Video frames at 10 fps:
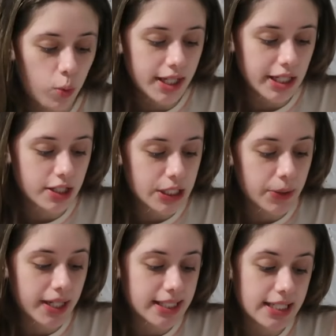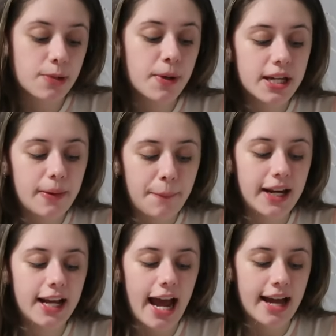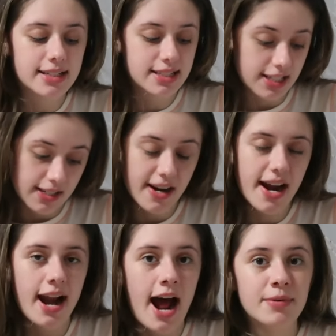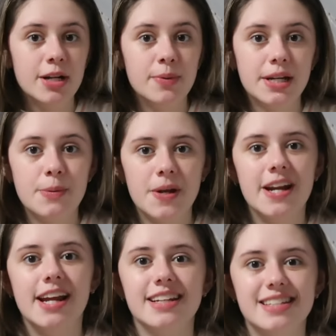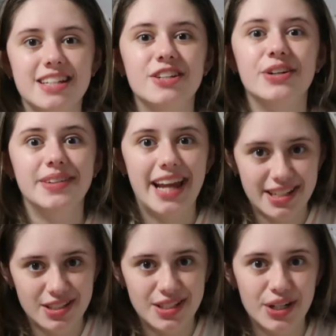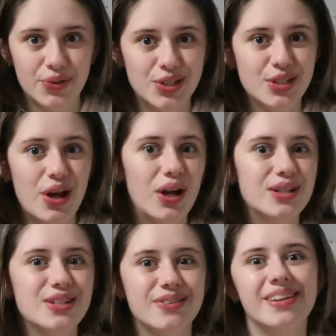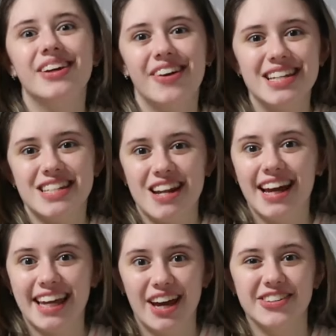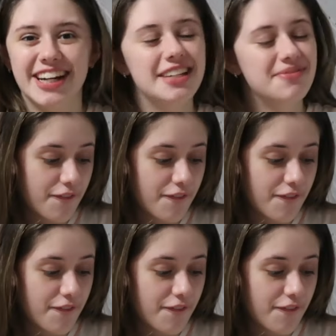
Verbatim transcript: What year do you anticipate competing at senior? And I'm going to be competing senior next year, which is honestly really crazy and I can't wait.